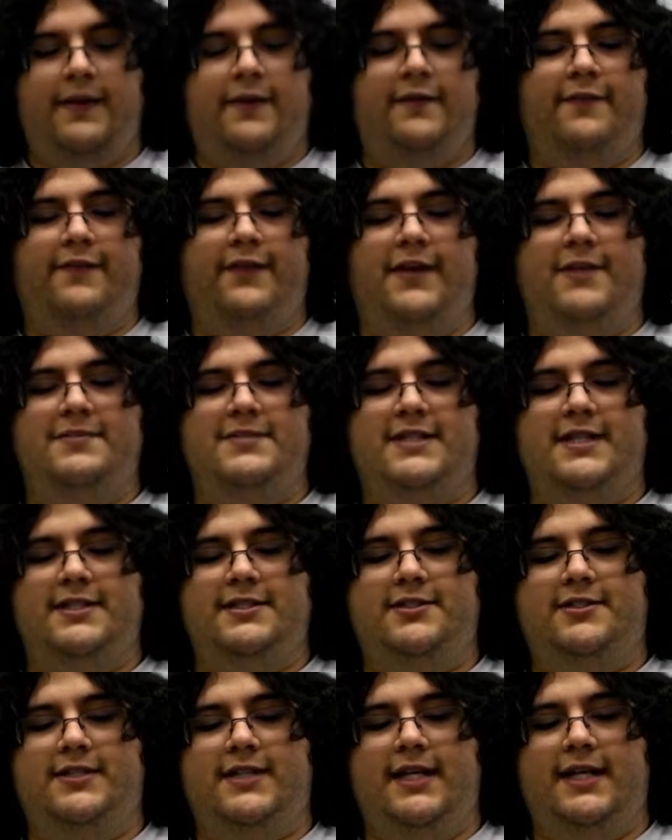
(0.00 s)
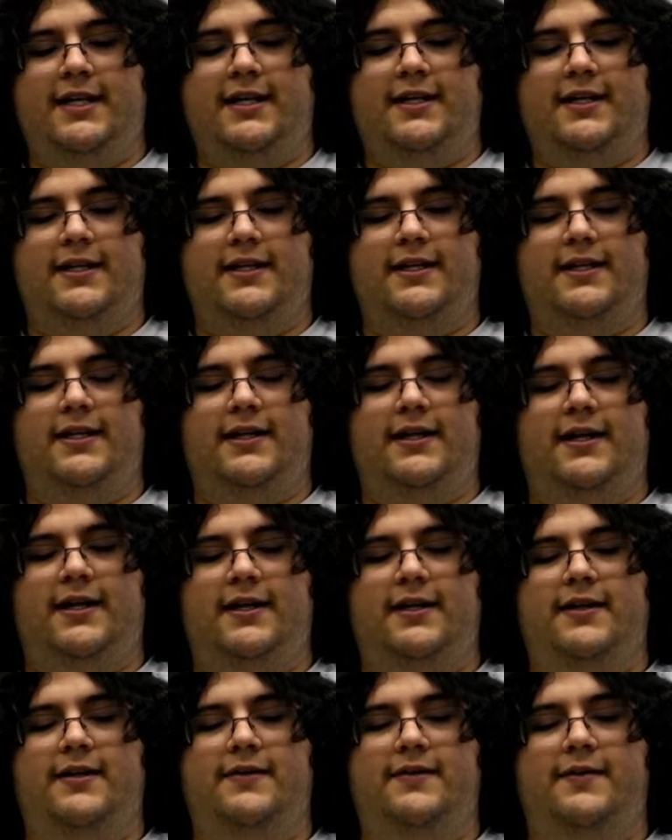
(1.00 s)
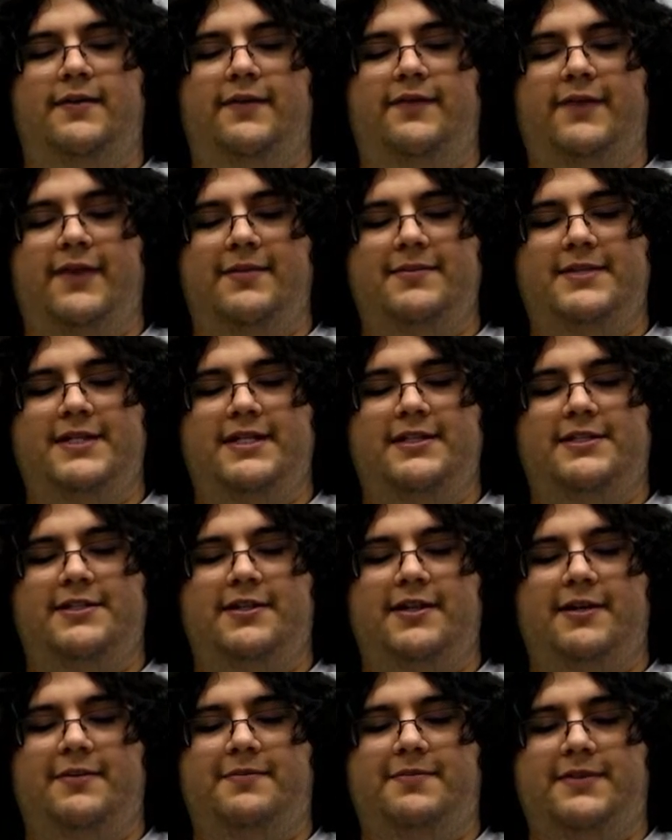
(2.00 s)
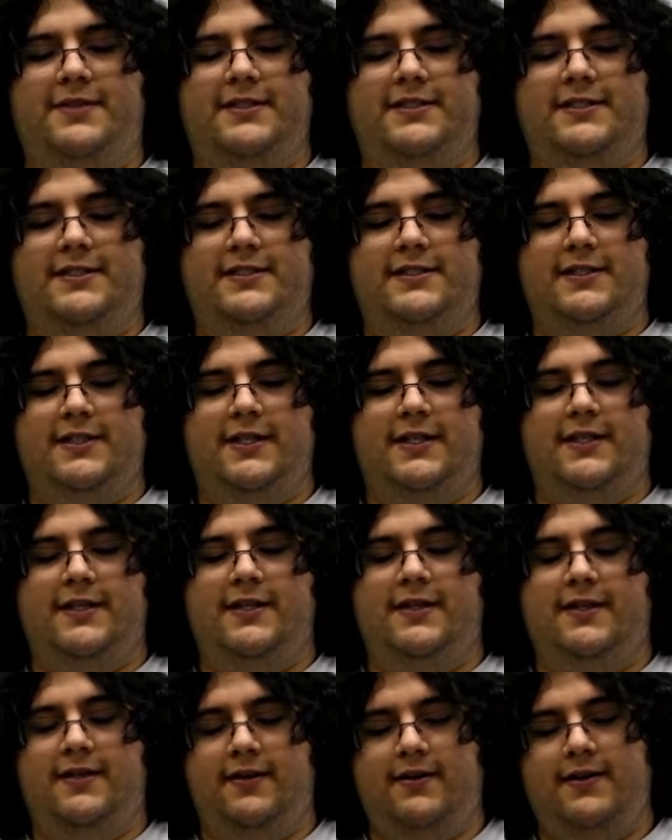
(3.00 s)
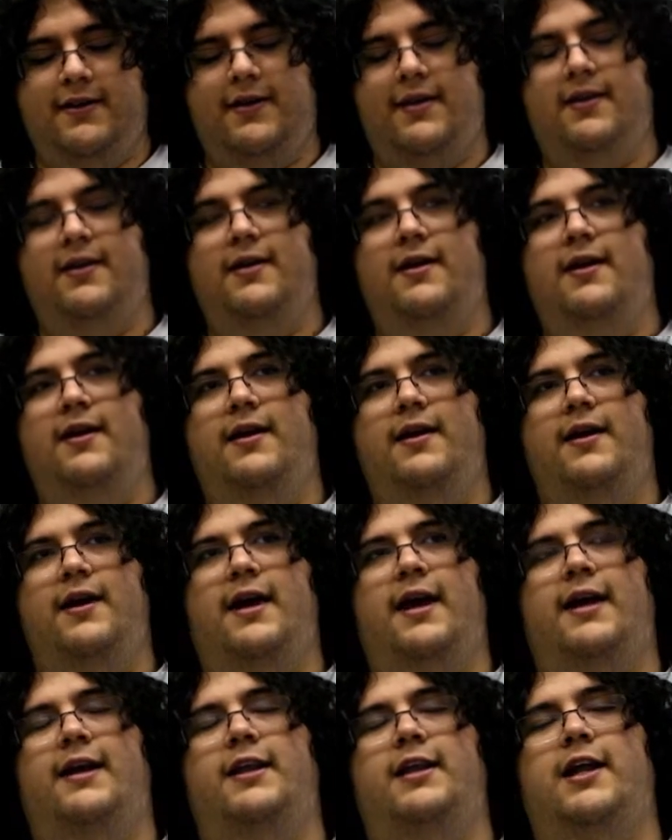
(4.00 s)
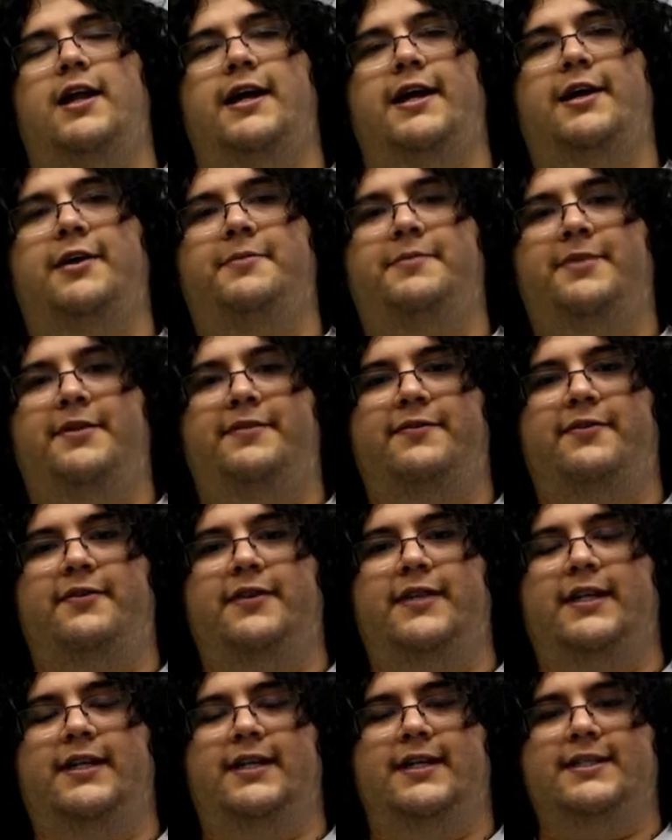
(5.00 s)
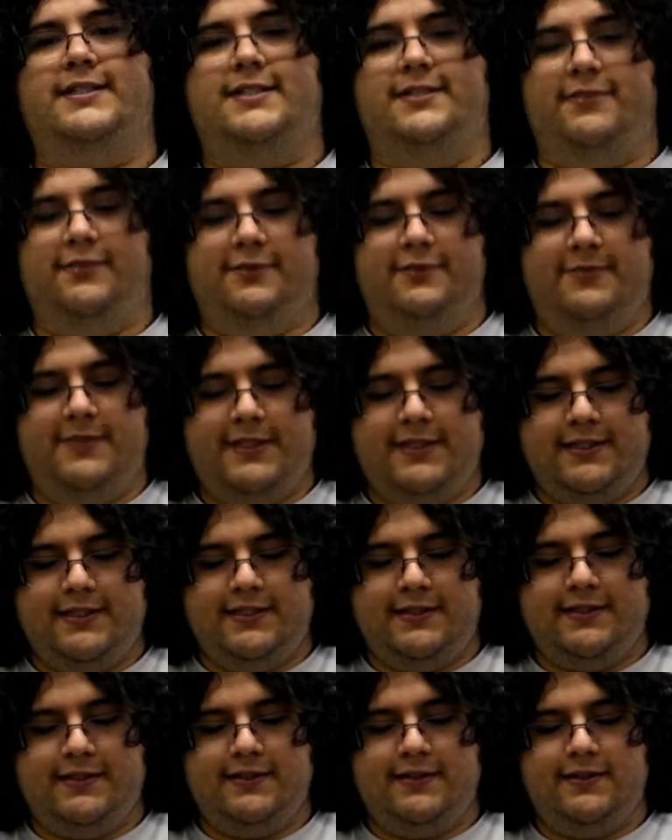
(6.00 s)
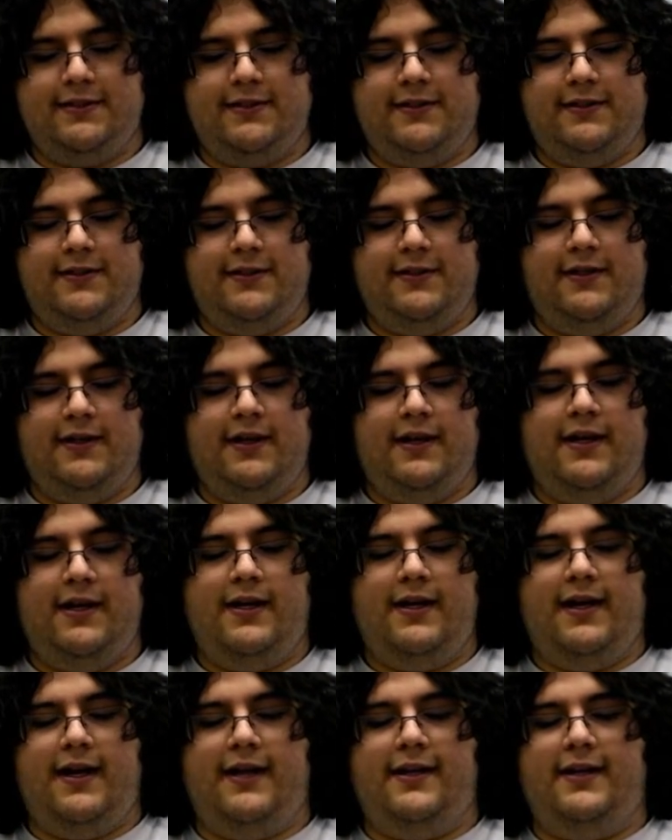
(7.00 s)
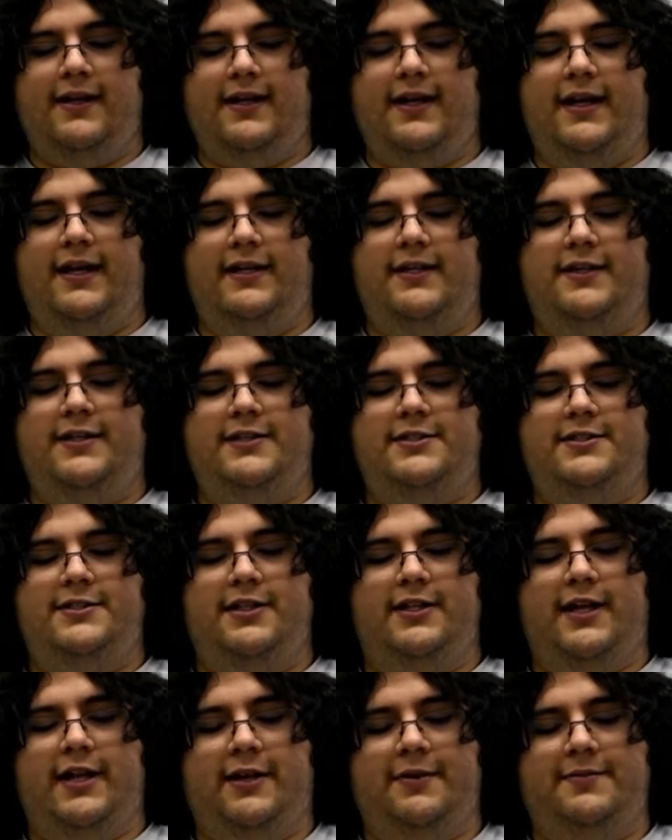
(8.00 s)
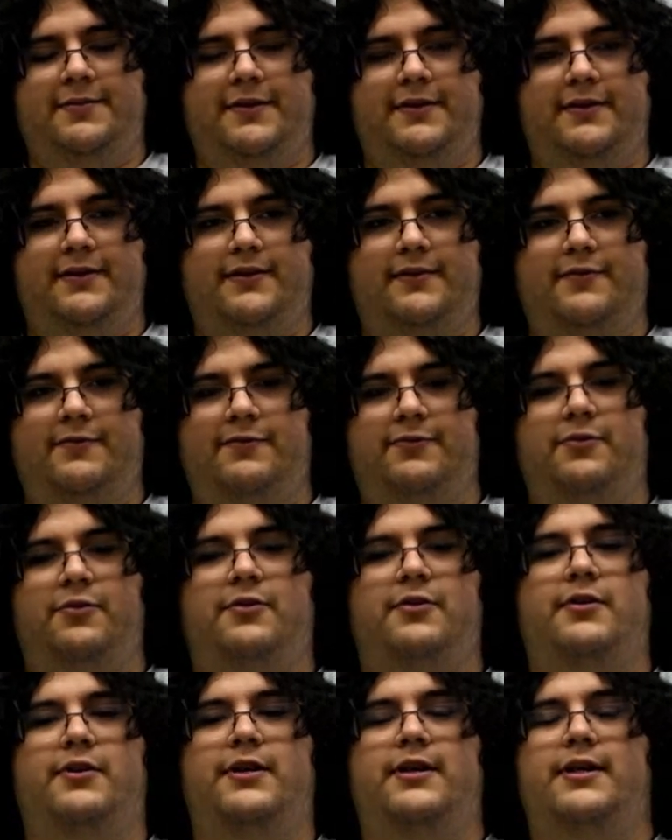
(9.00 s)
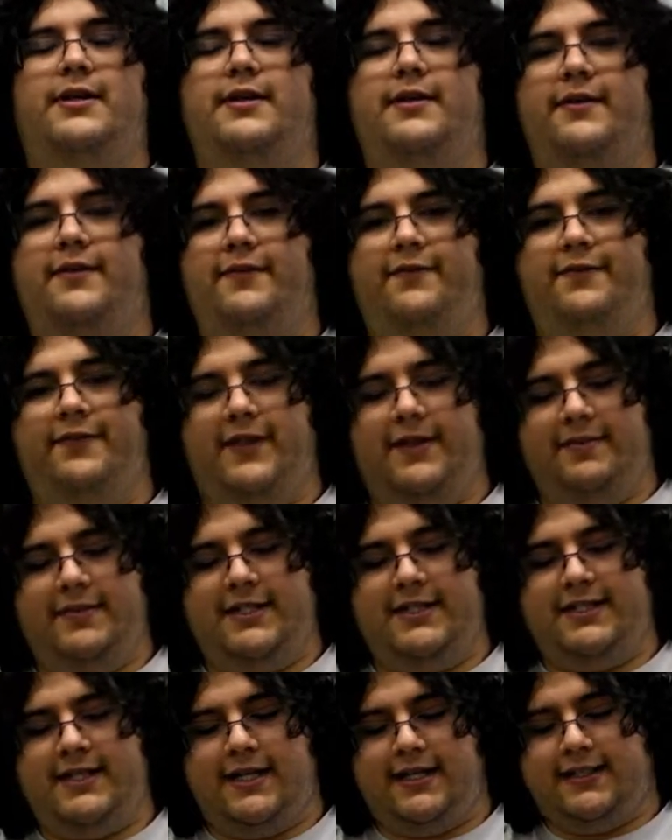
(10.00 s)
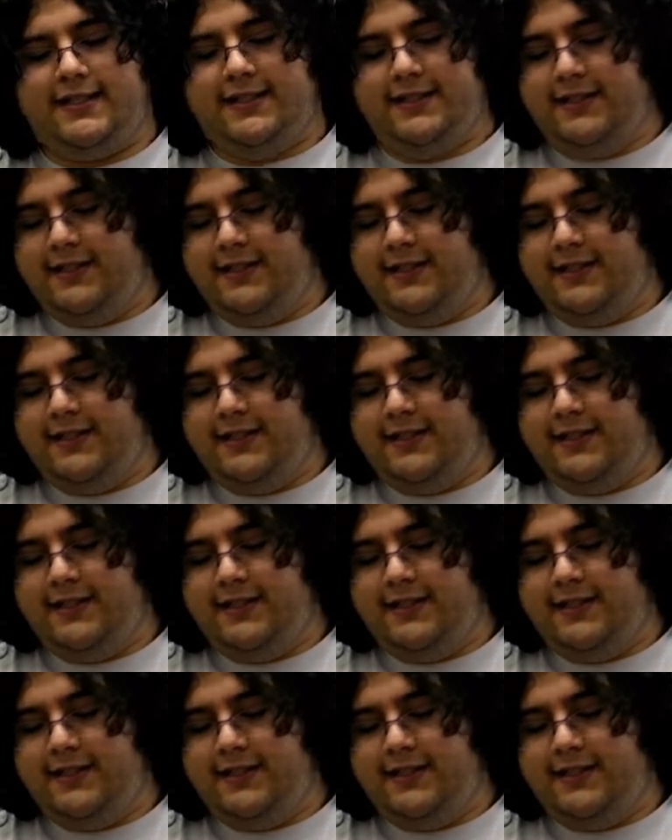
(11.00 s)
Flame sensor data, the flame sensor outputs in analog output for the lux and lumens, and then a digital output for flame detected.